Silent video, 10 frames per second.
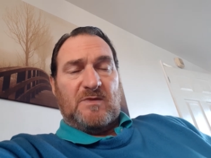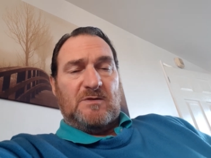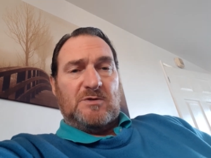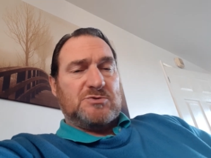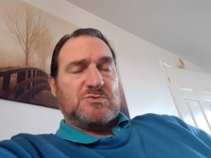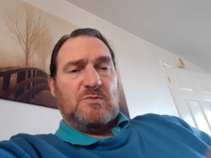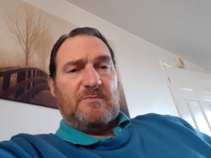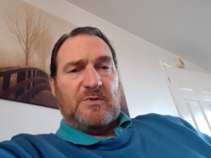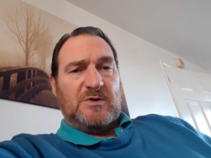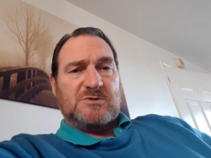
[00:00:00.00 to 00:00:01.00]
not just one
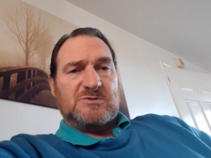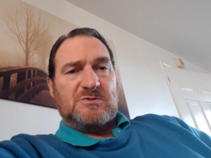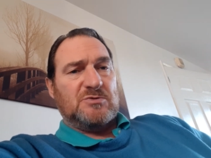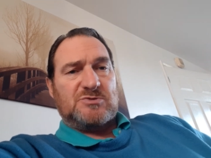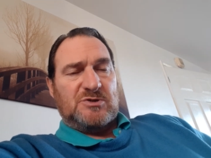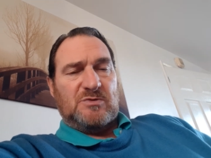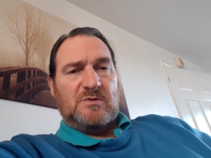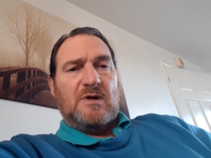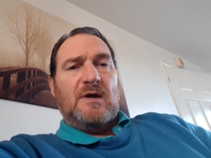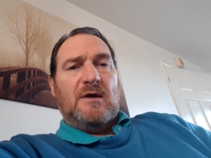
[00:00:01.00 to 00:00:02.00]
person or two,
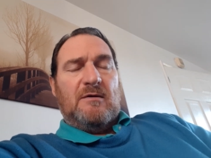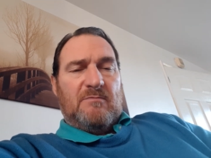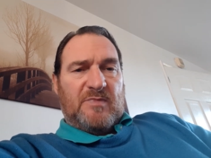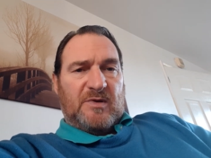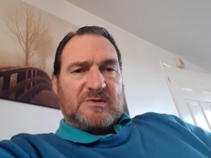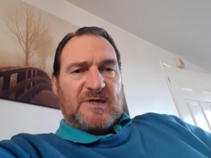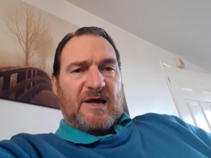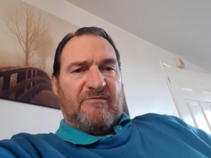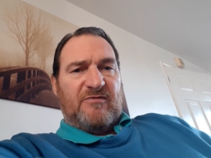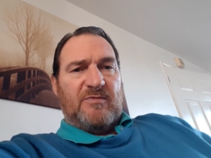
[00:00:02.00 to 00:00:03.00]
but to
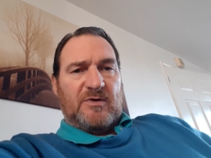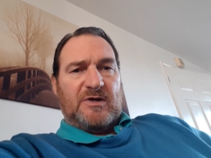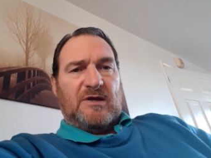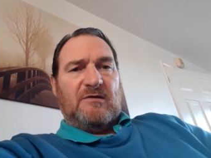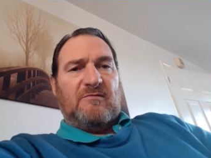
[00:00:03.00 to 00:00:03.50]
everybody.